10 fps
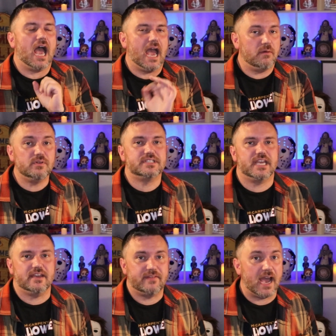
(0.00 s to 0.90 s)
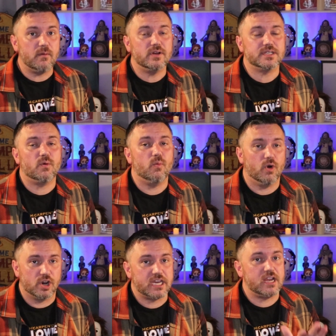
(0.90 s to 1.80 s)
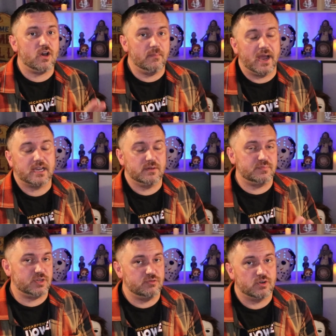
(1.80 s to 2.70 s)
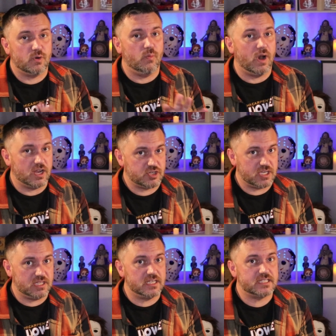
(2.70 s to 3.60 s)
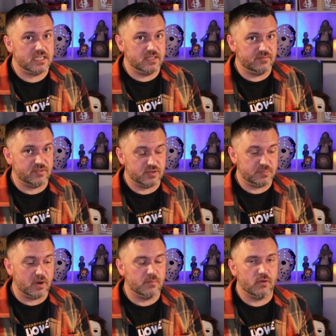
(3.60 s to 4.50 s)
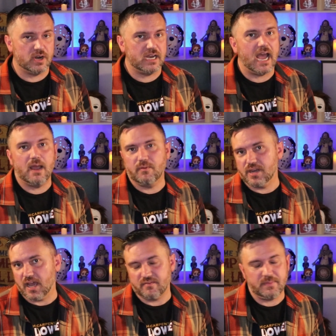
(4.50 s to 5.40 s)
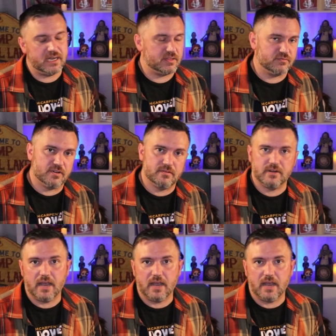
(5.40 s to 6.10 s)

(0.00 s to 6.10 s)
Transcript: I will say, if I wasn't working on my computer watching this in the first part of the morning, I would not have made it through.